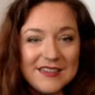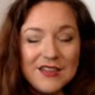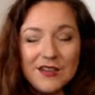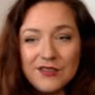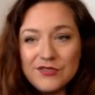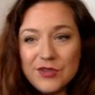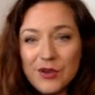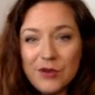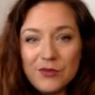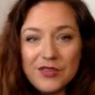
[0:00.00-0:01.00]
So
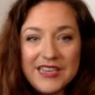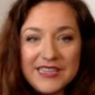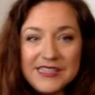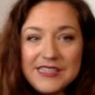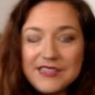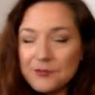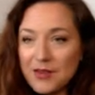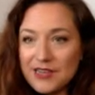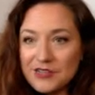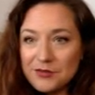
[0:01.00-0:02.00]
the easiest way to
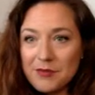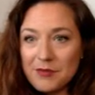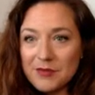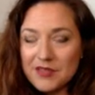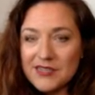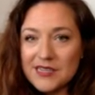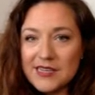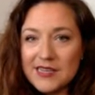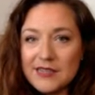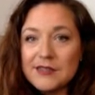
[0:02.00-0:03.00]
remember this is